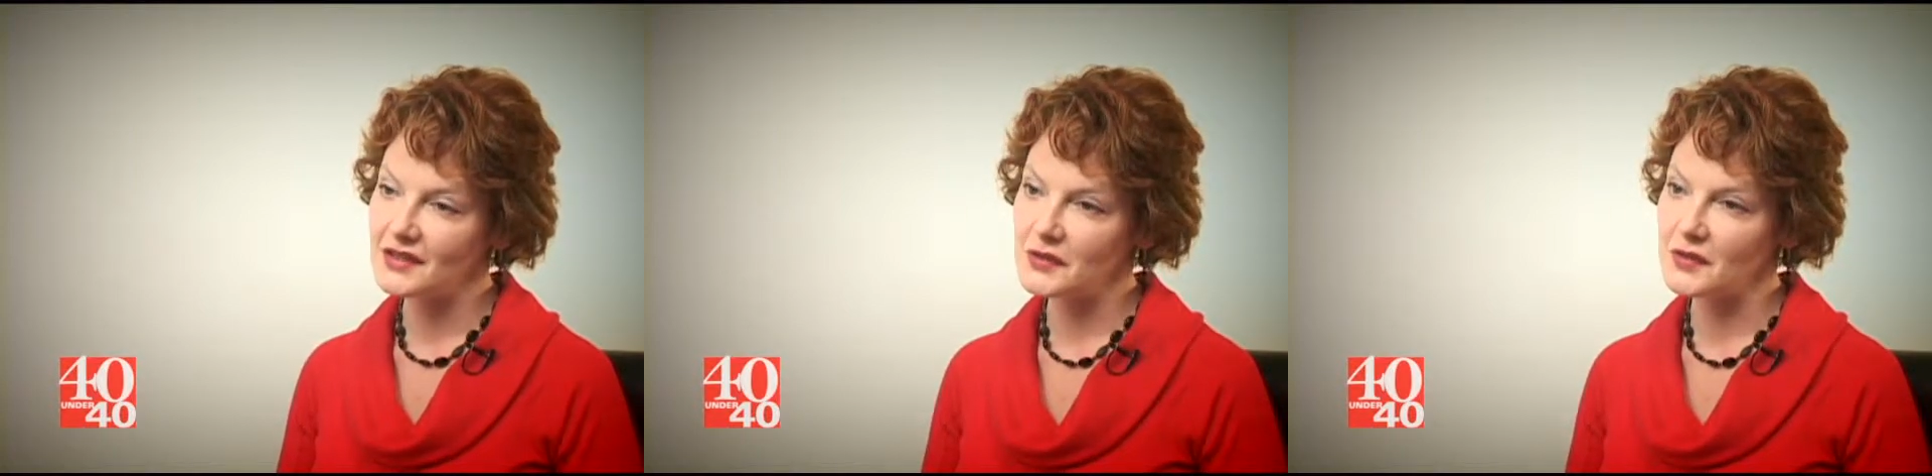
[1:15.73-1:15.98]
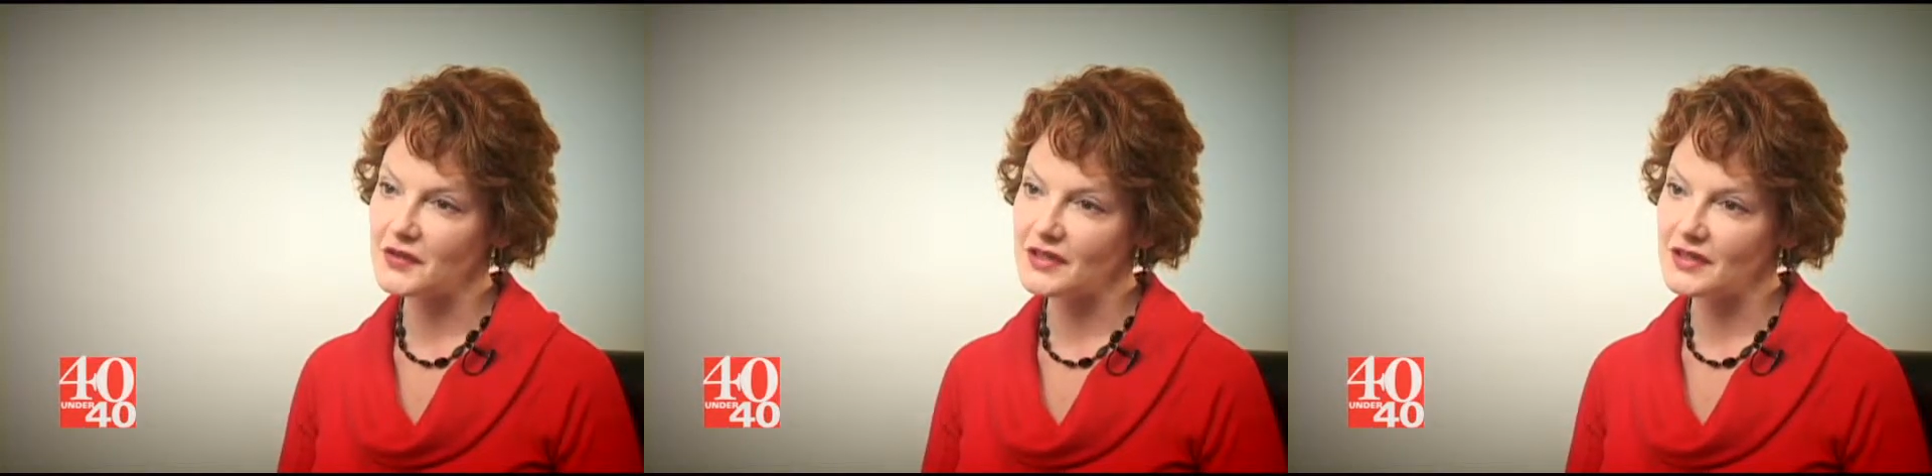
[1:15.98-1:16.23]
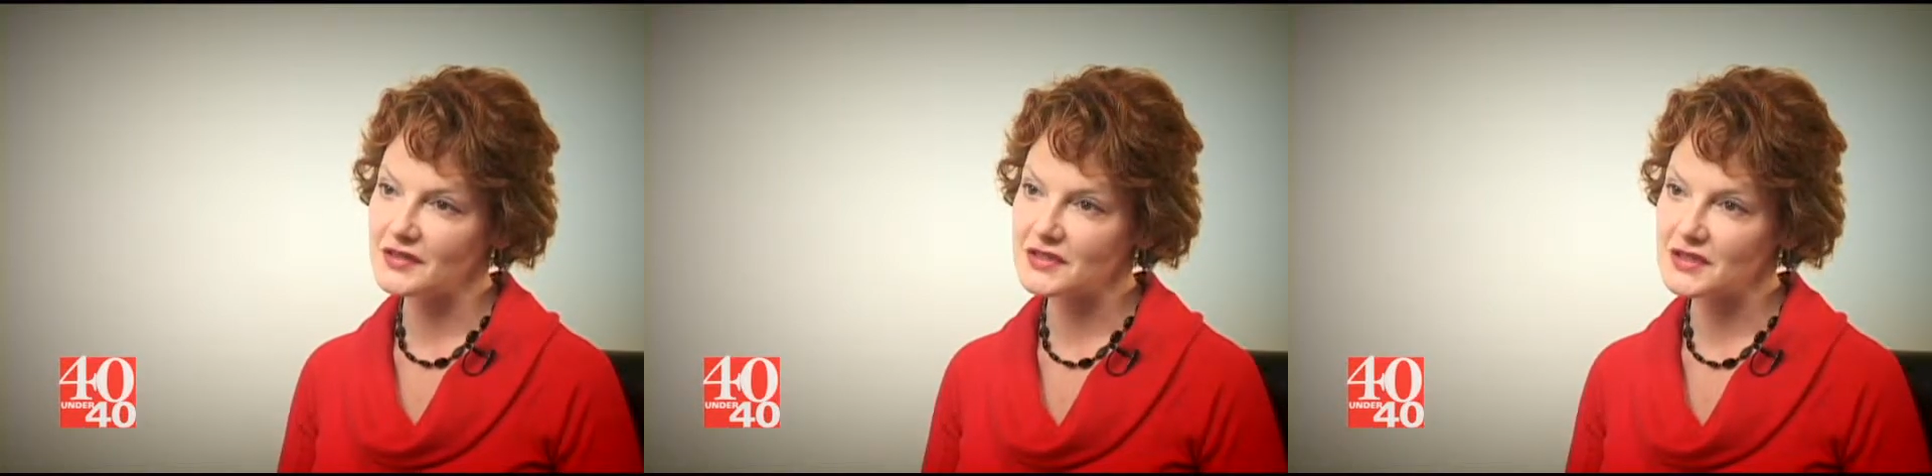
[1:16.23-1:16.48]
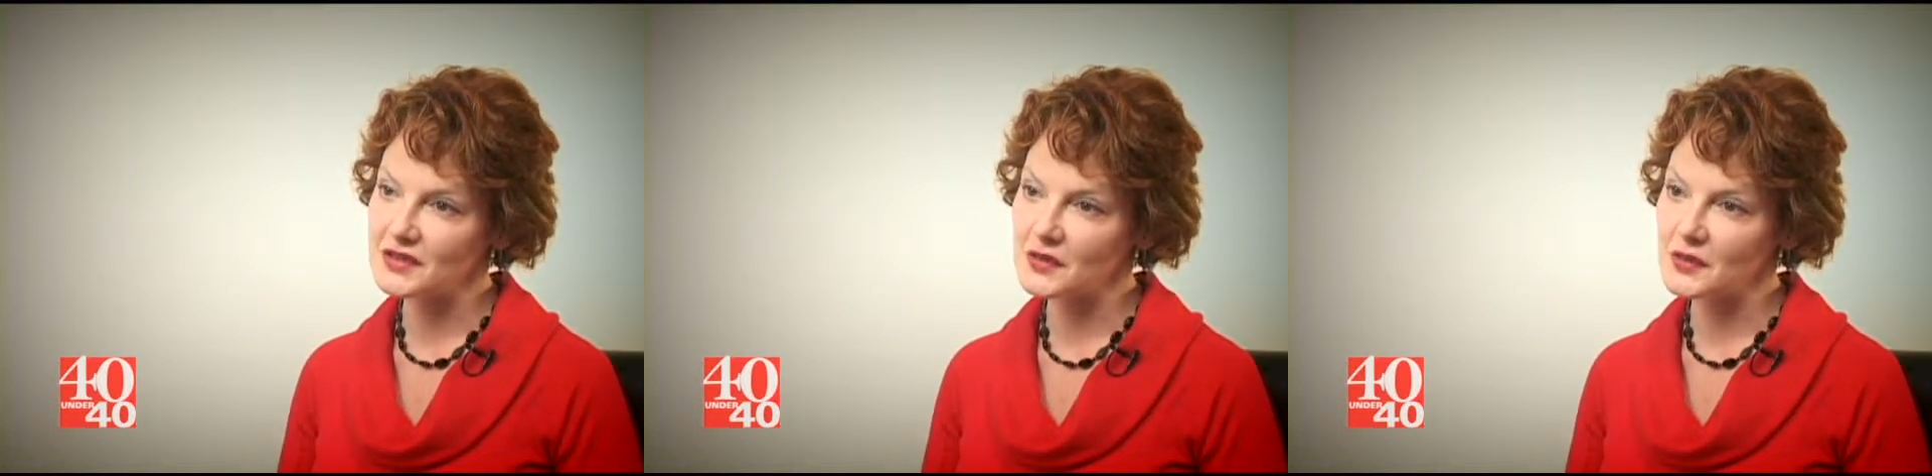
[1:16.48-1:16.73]
who are there
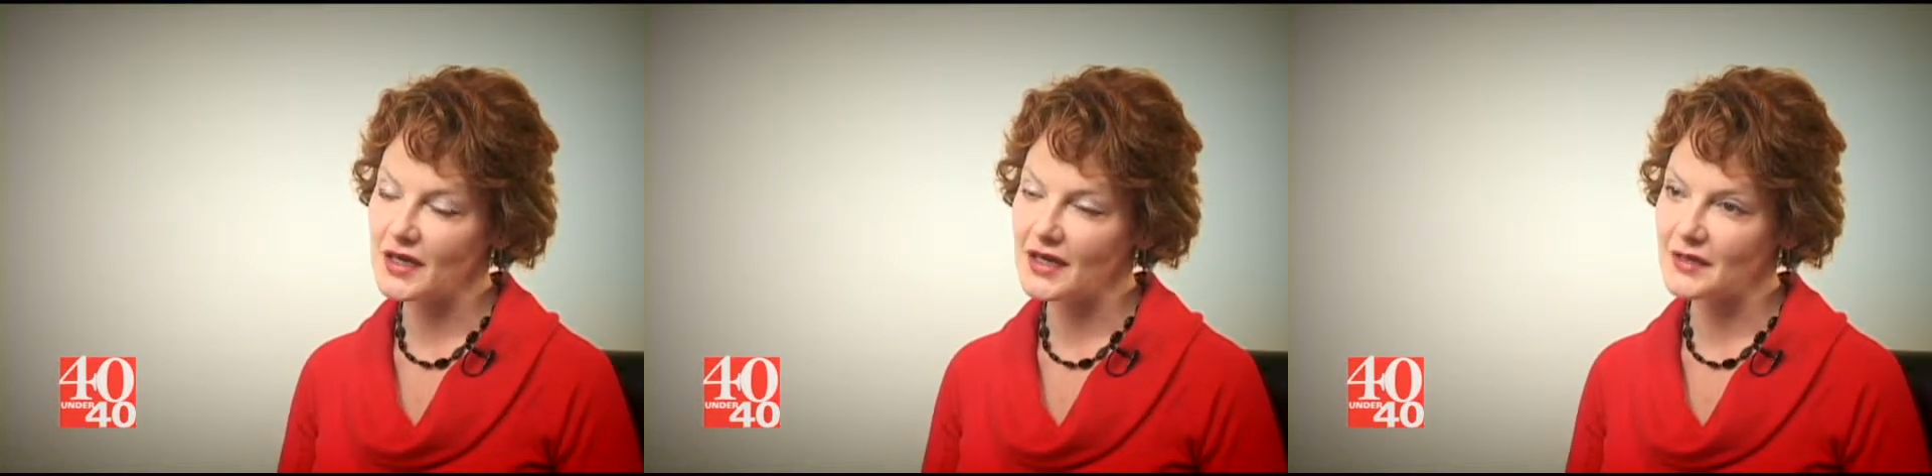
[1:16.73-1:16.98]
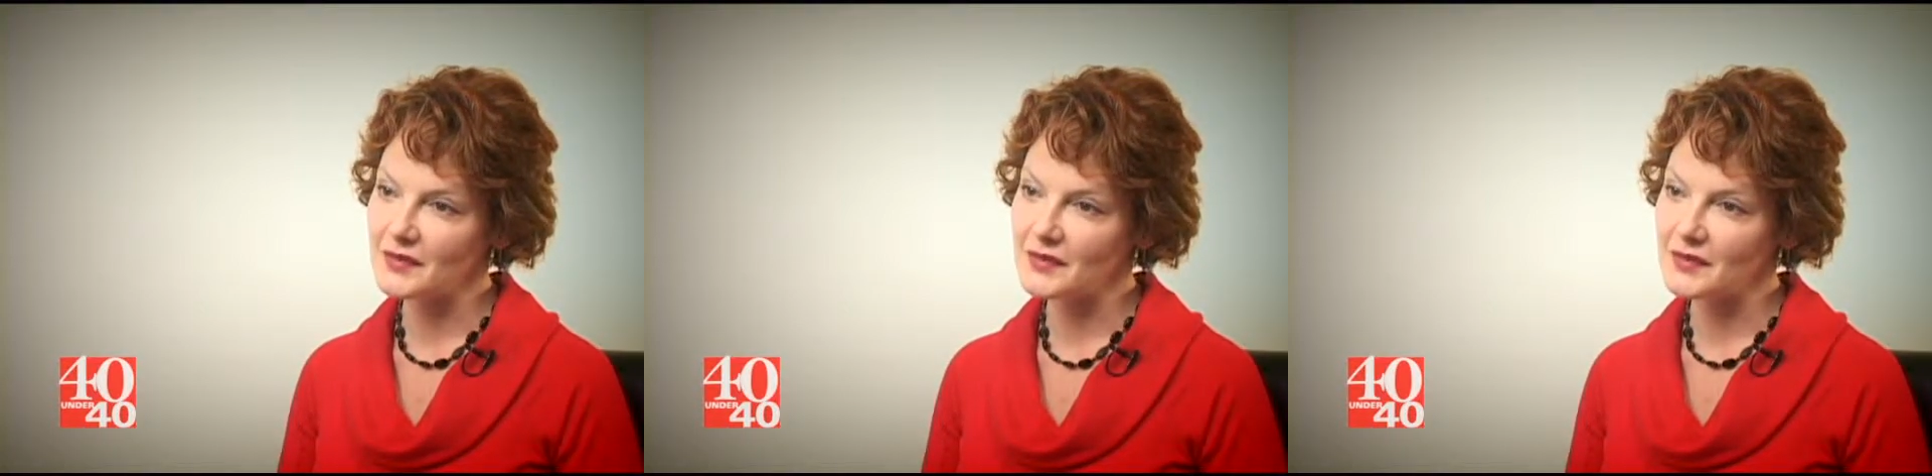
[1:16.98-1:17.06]
to